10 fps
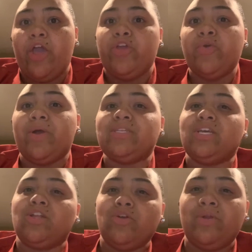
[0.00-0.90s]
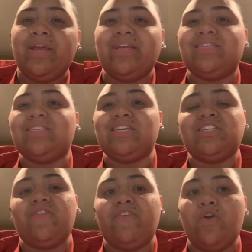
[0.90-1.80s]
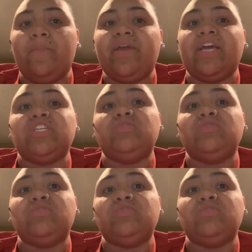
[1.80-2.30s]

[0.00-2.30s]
you are secluded into such a field because